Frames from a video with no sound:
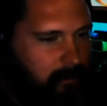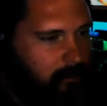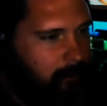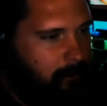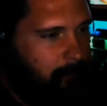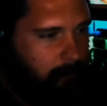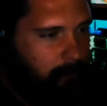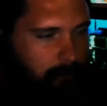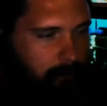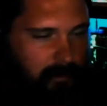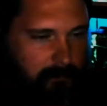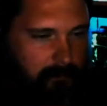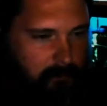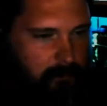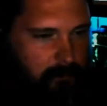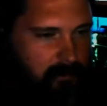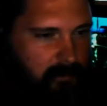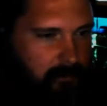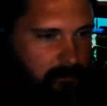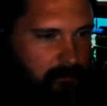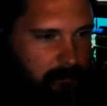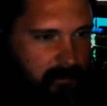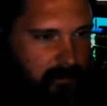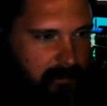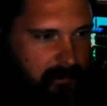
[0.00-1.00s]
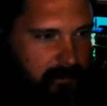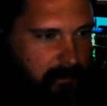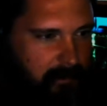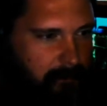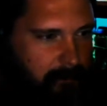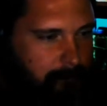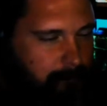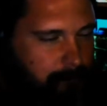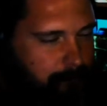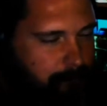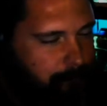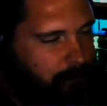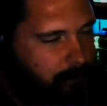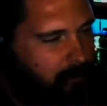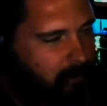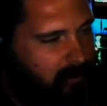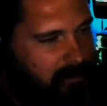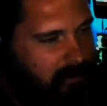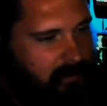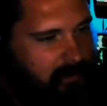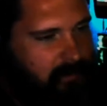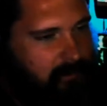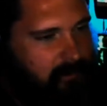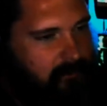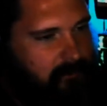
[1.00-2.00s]
popped the battery back in,
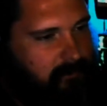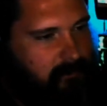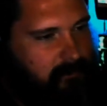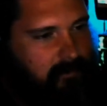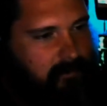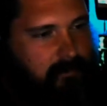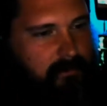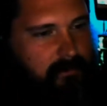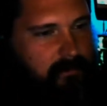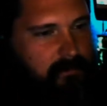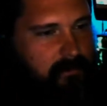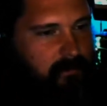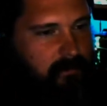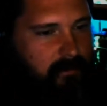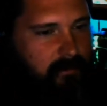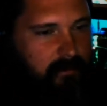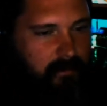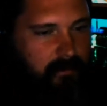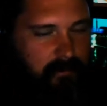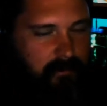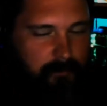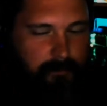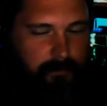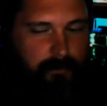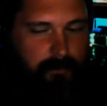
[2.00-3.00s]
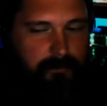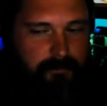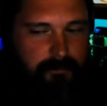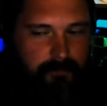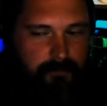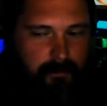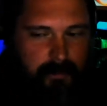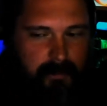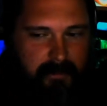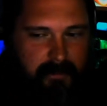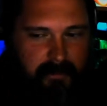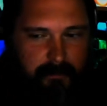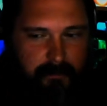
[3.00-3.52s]
and it booted right up.